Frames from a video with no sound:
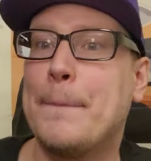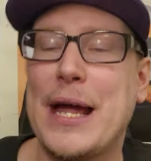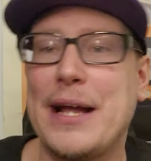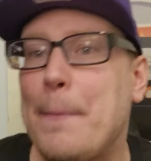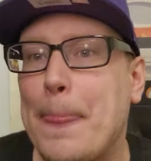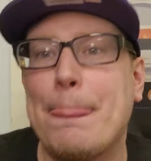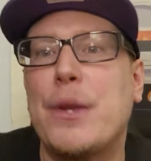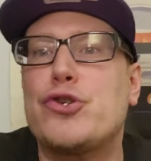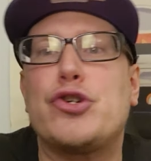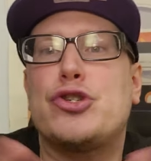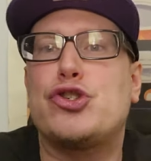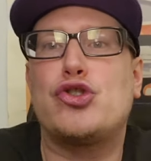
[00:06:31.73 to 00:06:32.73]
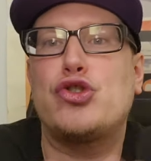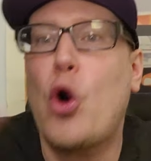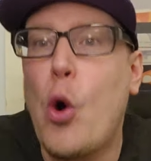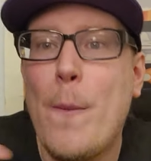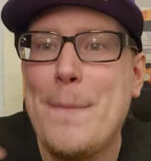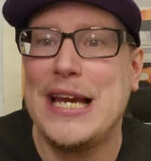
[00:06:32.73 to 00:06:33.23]
like, there's just
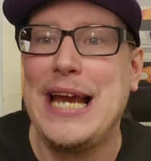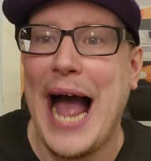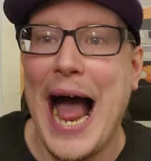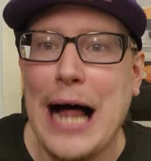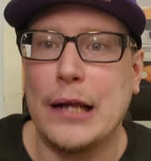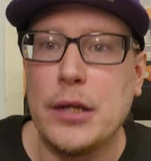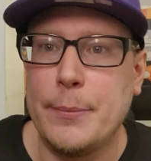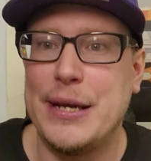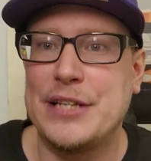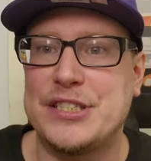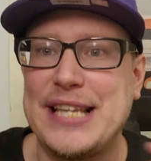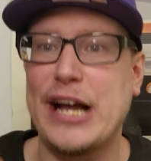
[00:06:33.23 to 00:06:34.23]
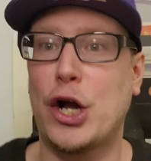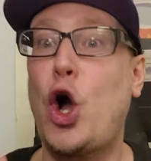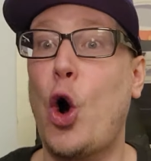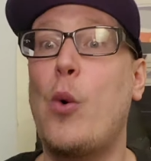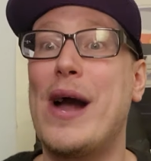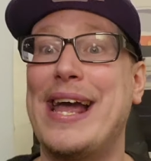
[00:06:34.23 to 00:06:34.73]
so many elements that
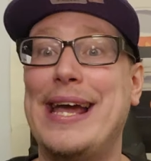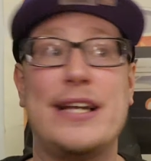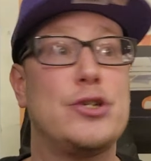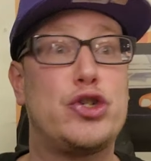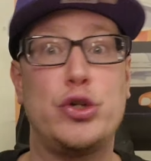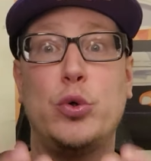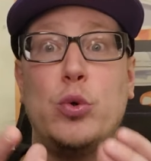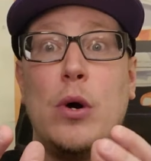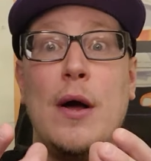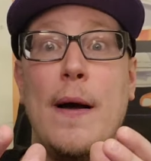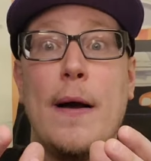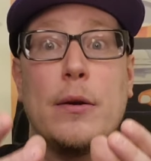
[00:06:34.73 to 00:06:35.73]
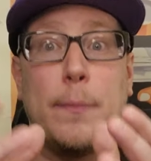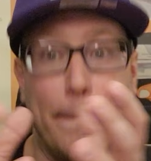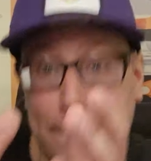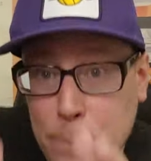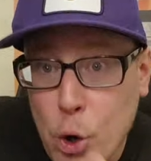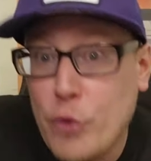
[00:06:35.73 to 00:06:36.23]
go into
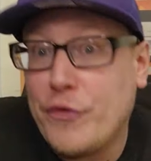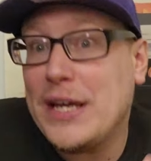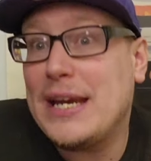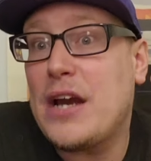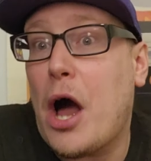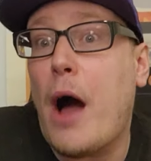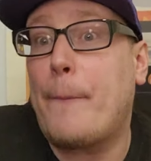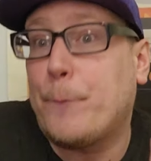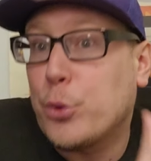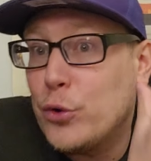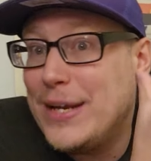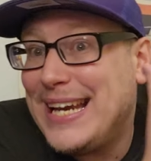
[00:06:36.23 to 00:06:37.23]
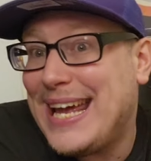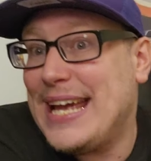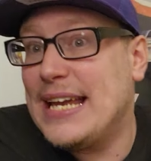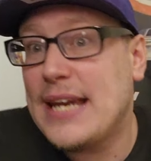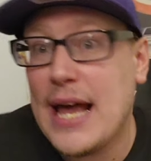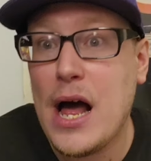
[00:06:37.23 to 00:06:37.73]
moving and uprooting
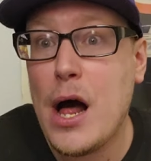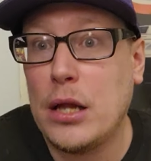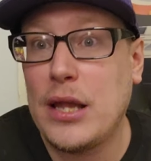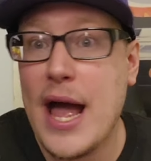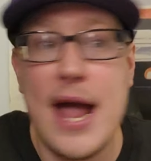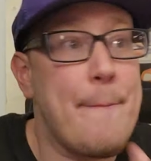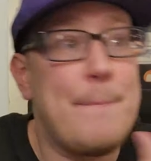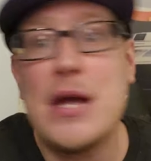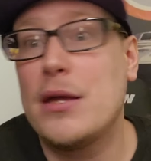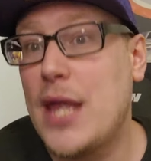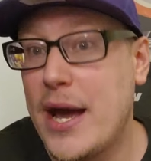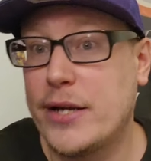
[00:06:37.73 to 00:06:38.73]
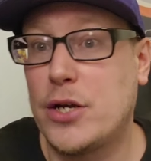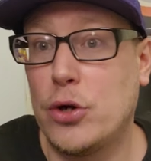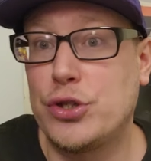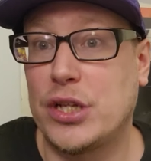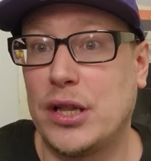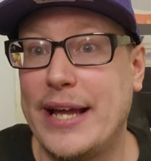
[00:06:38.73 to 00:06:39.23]
into LA and being the head
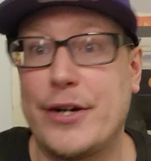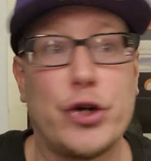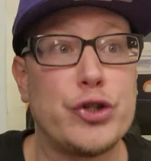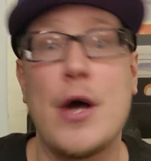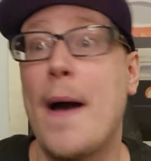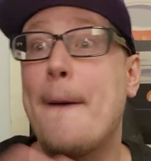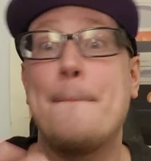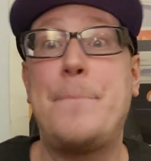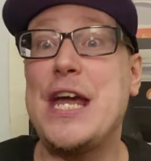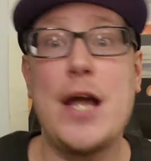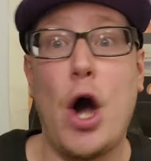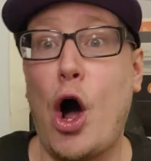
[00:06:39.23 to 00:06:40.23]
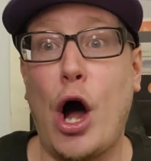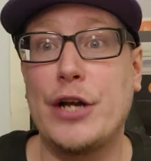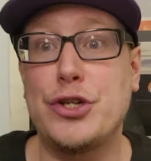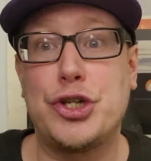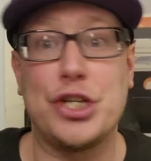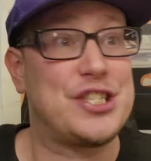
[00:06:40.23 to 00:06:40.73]
coach of the Lakers
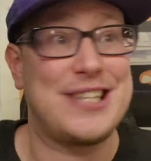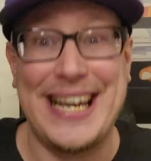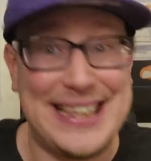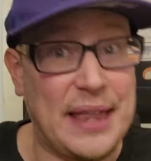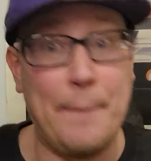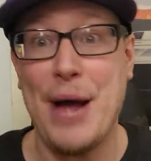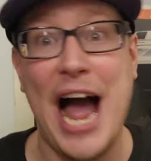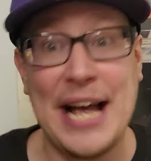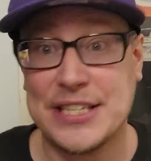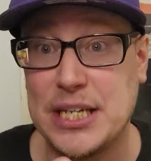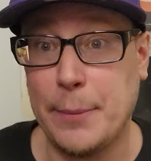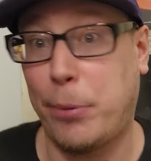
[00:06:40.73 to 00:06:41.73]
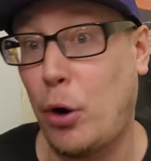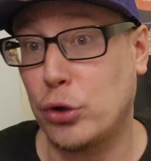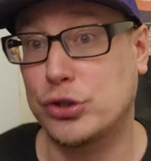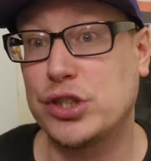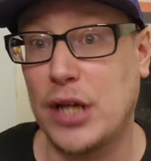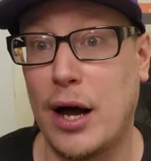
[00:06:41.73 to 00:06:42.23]
beyond just like the basketball
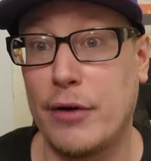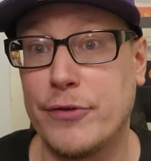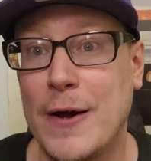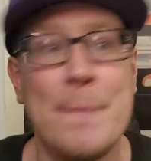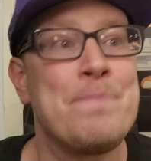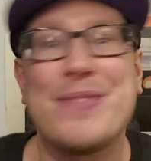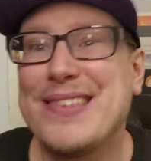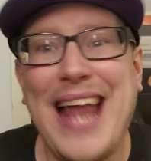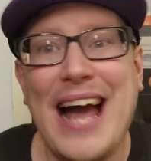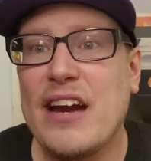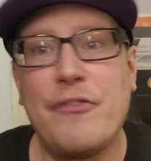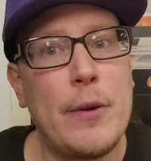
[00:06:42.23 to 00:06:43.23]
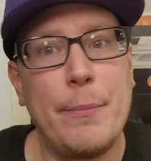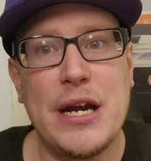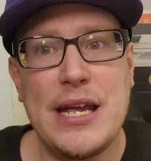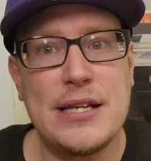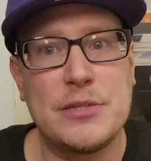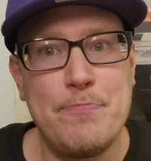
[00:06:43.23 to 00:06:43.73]
stuff. Not
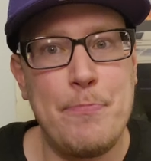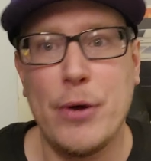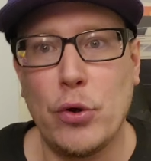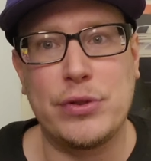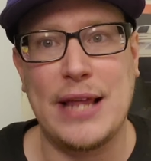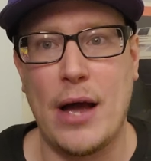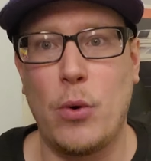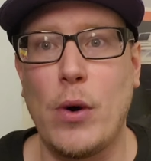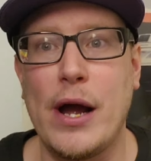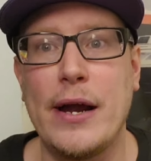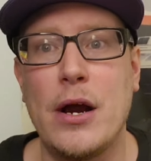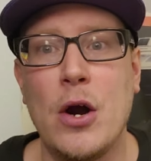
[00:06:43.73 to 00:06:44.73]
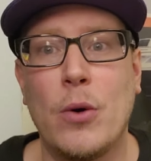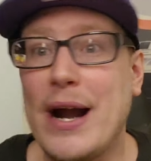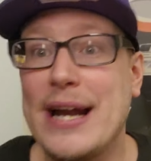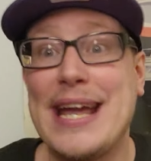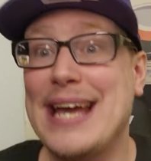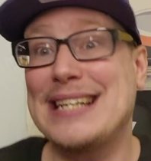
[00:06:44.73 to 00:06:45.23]
everybody is built that way.
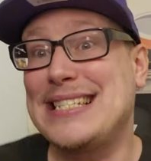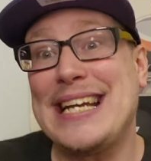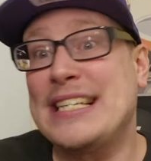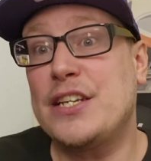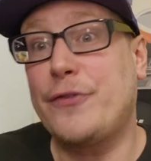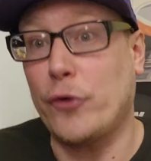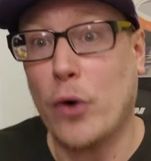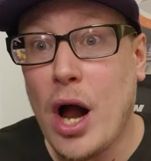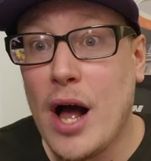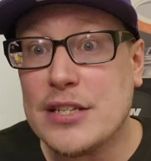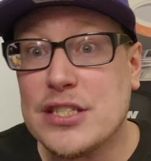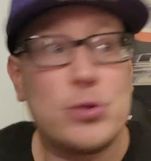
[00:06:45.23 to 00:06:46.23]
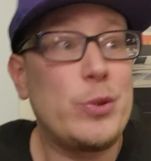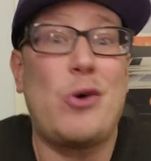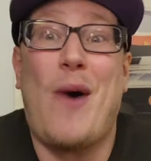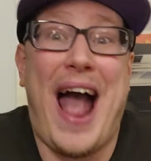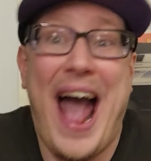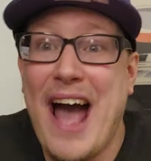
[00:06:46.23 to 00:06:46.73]
Right. Again, it's easy for us because we
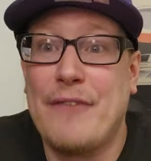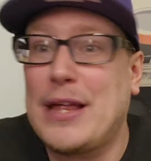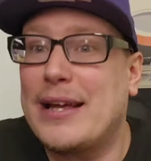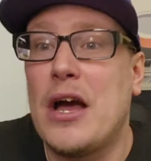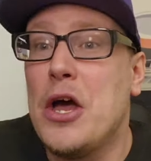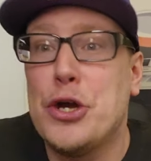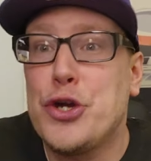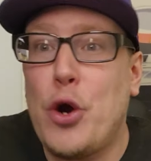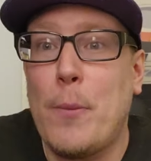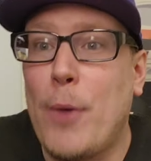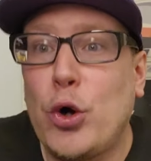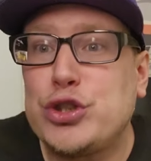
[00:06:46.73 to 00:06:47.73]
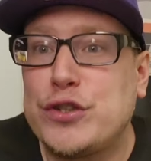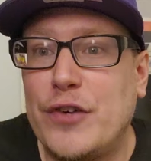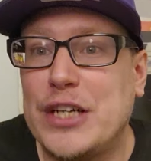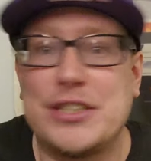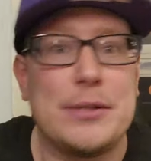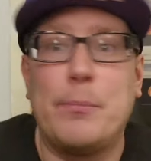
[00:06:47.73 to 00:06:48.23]
don't have like, you know, most of
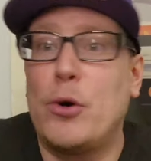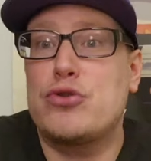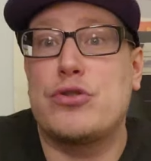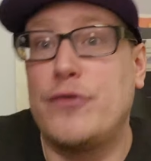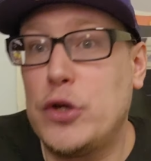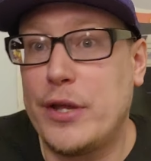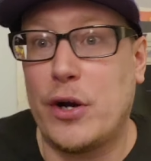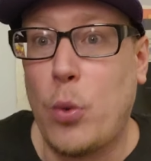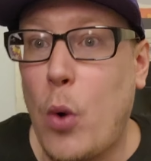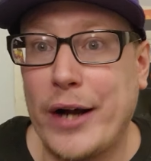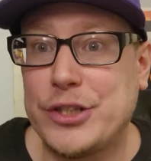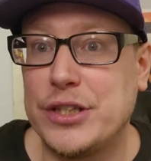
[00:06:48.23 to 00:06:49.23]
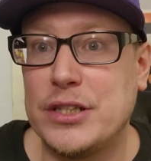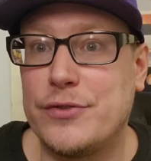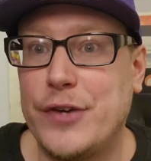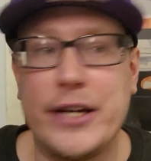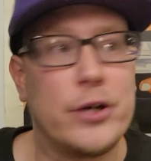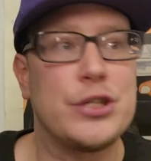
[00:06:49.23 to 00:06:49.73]
us and most of you that are watching these
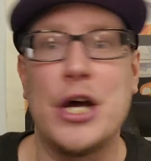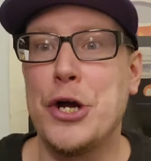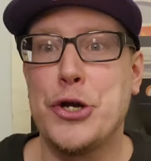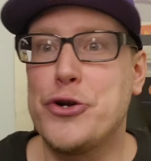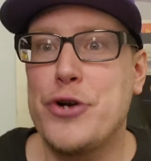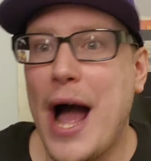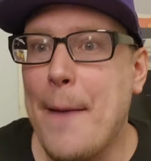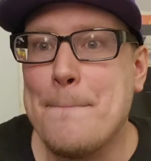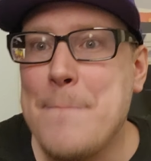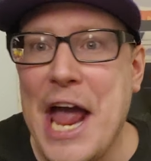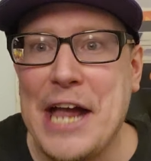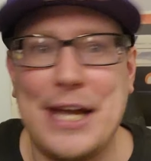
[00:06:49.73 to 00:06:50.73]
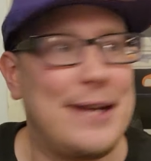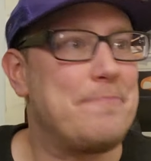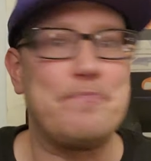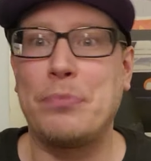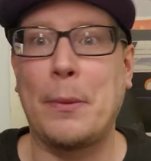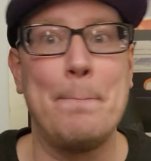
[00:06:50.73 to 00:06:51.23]
videos, you're not
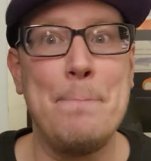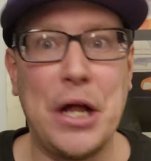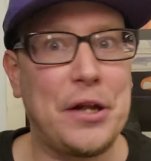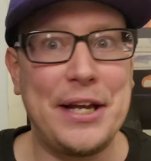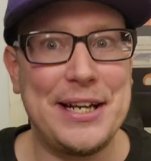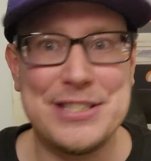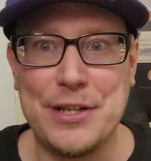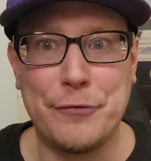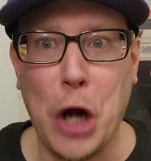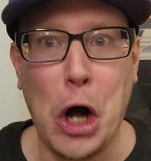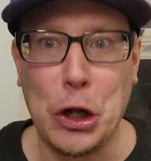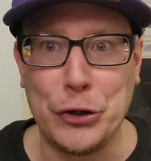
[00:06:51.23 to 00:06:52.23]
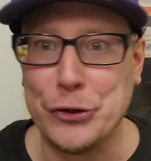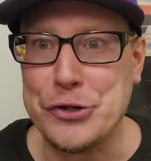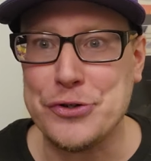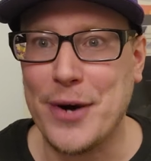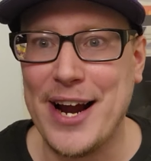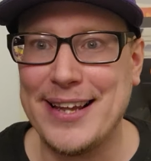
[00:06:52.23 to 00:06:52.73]
making millions of
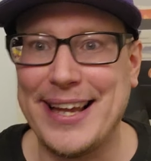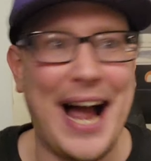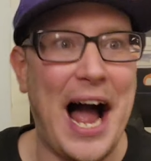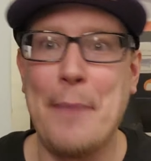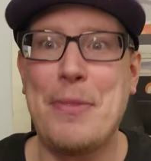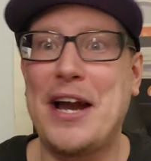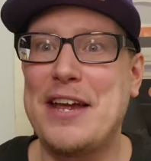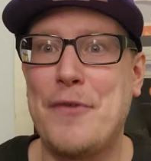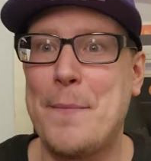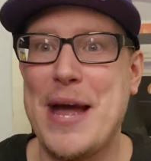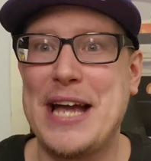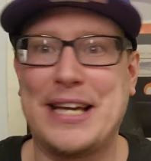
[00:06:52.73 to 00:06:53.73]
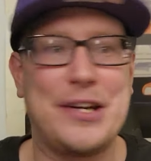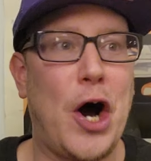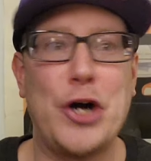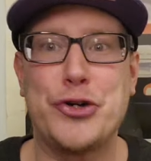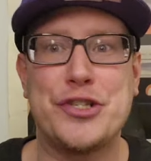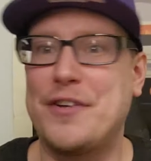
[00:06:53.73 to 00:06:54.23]
dollars. Right. Like I'm not even making
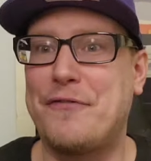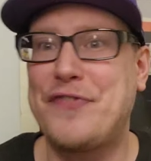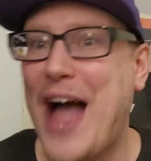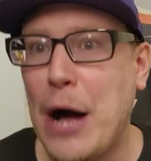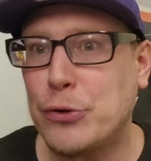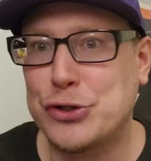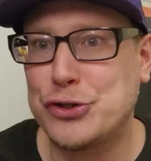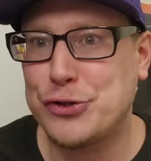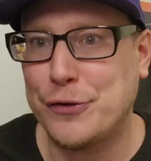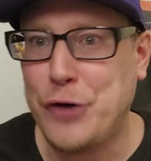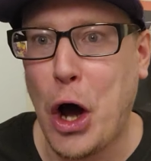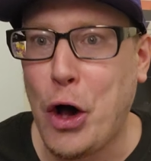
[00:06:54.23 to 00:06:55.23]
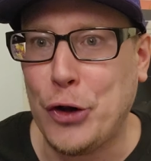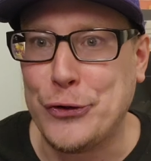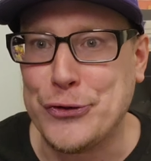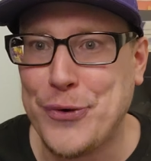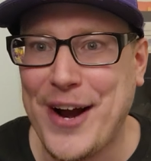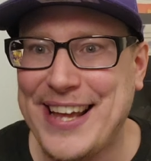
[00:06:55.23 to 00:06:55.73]
hundreds of thousands of
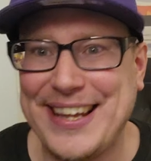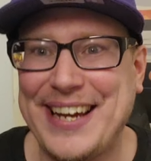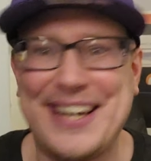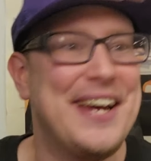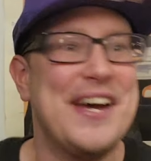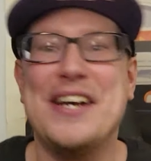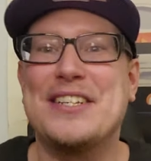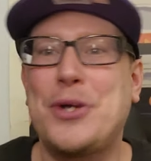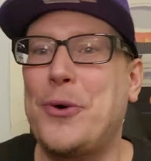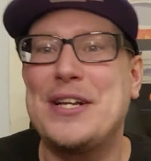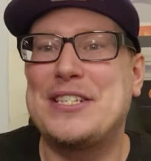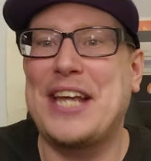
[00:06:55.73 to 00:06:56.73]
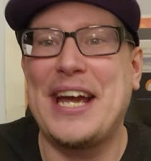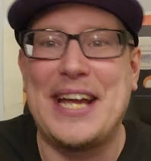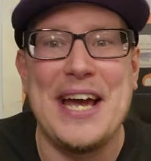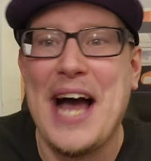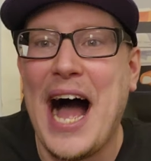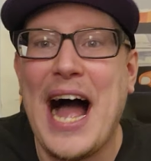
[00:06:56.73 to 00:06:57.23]
dollars. Right. Like, so it's like,